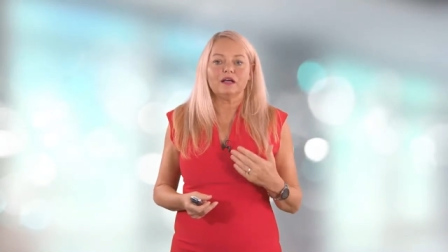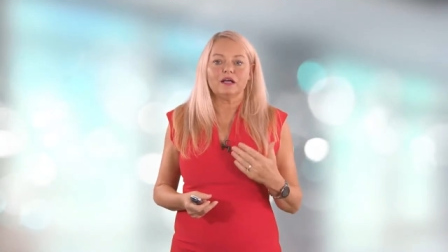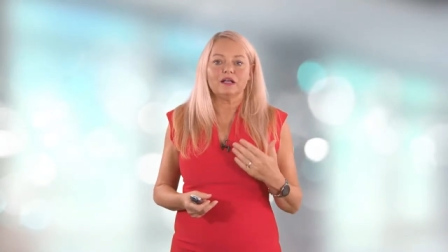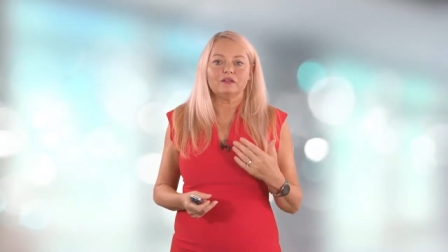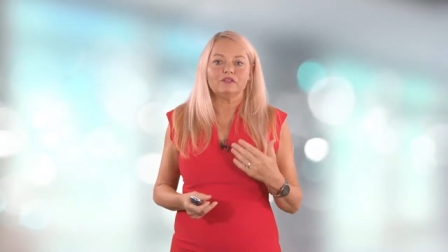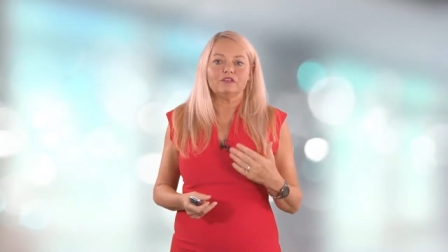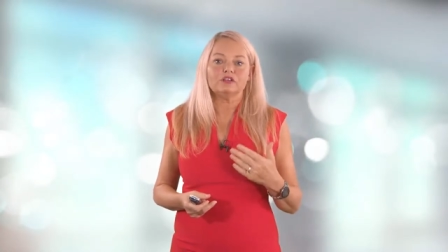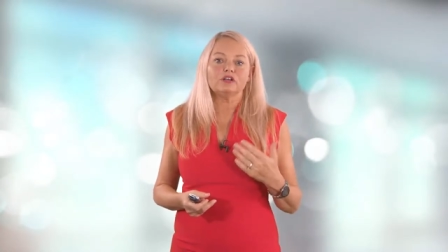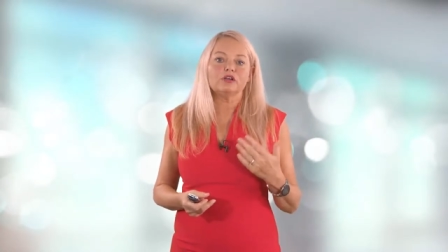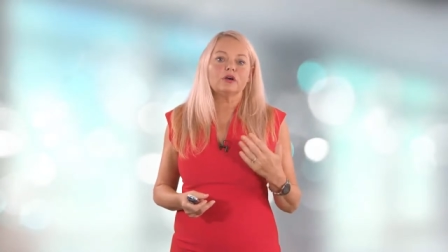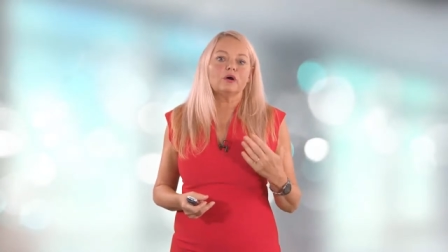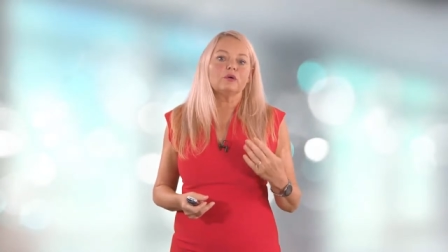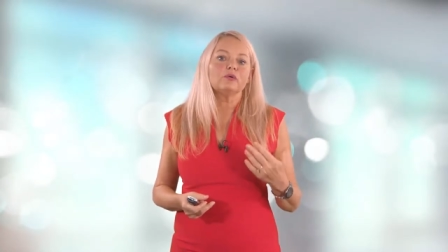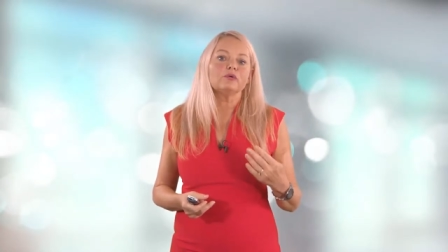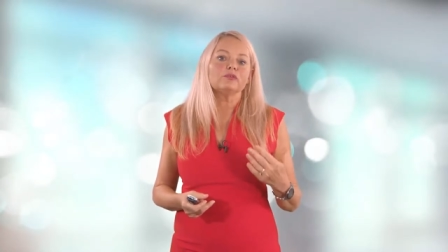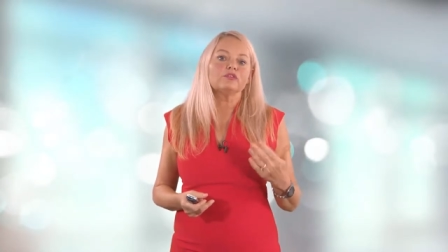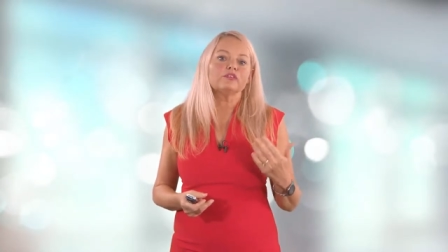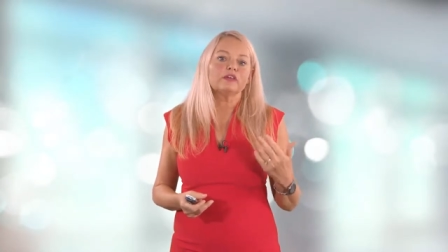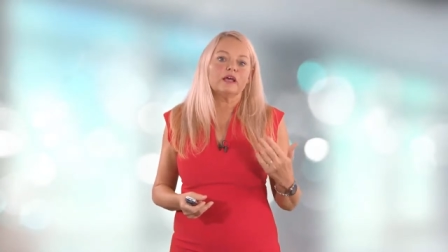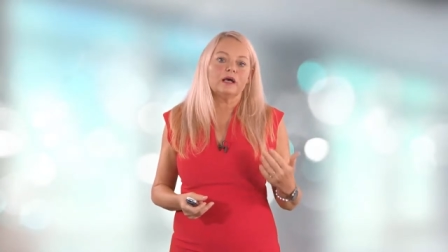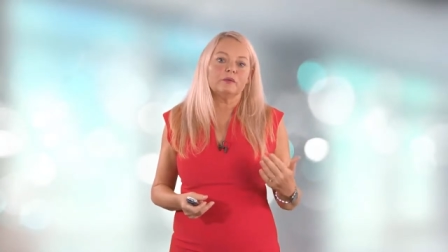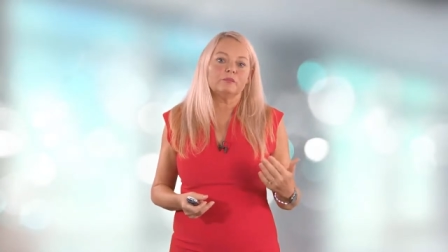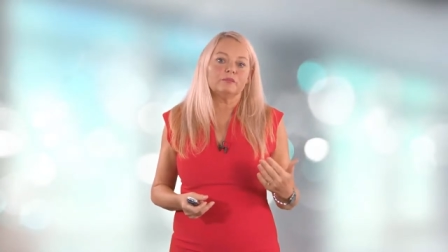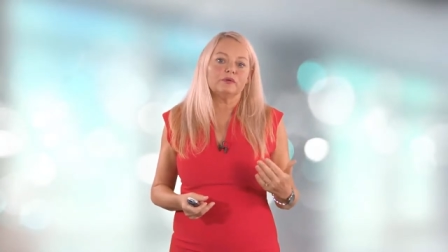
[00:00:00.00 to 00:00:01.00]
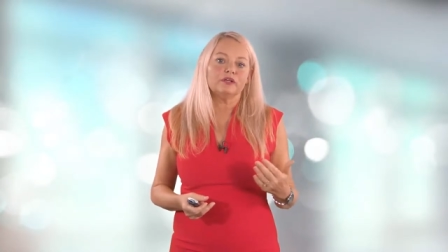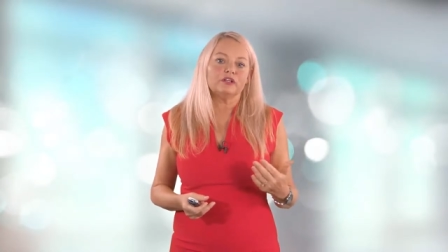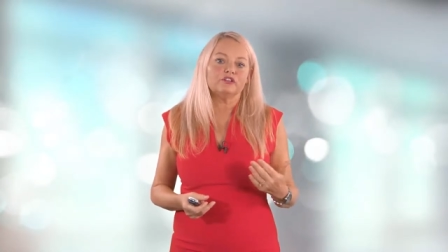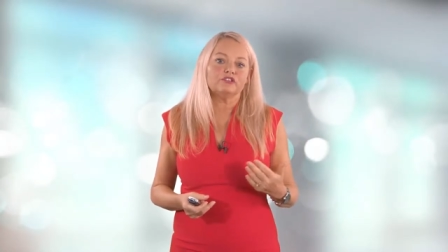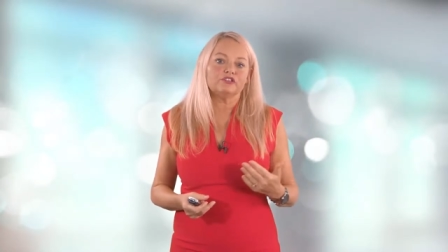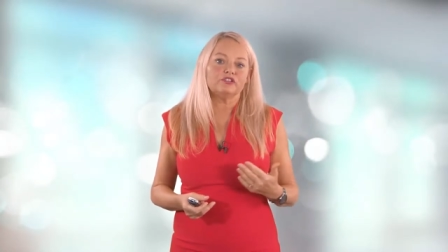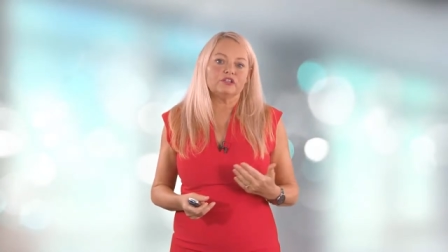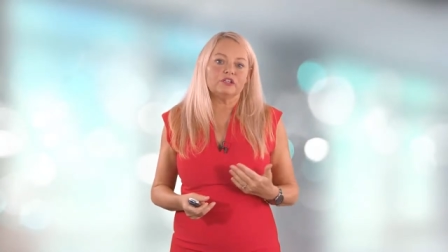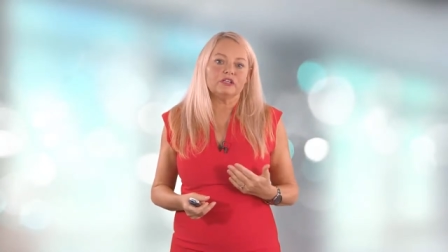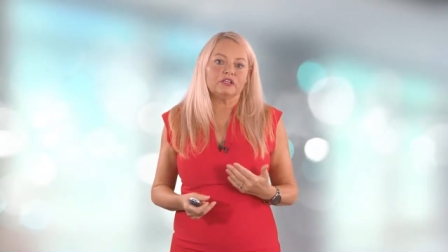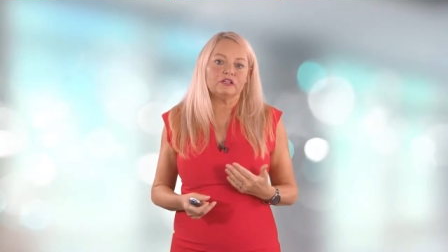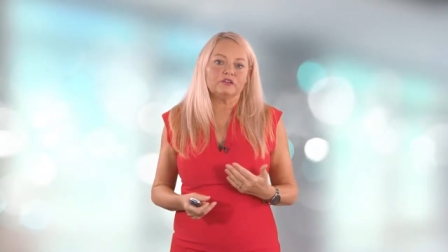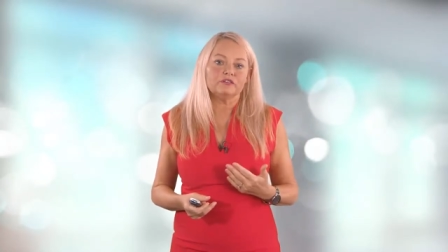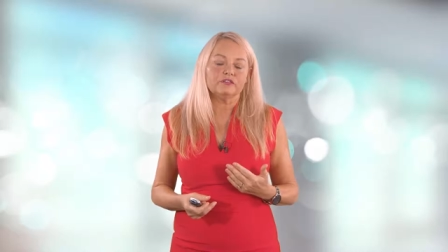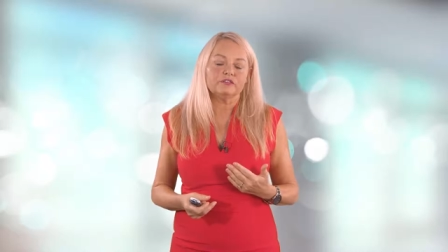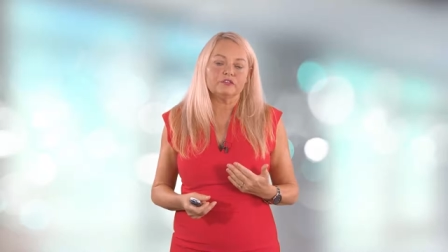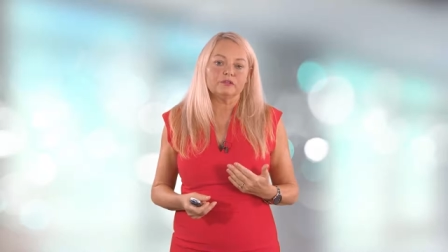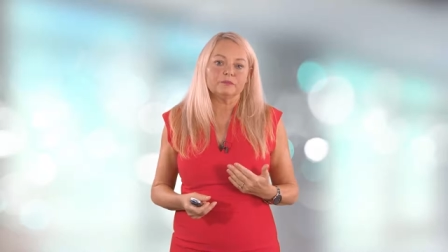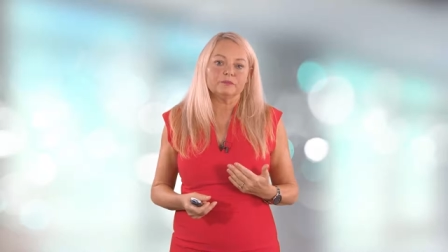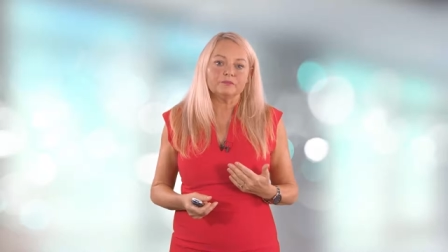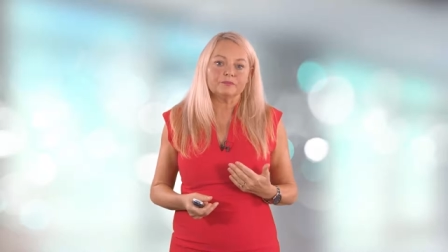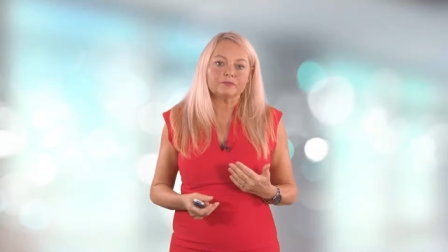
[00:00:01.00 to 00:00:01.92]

and the goals can be achieved.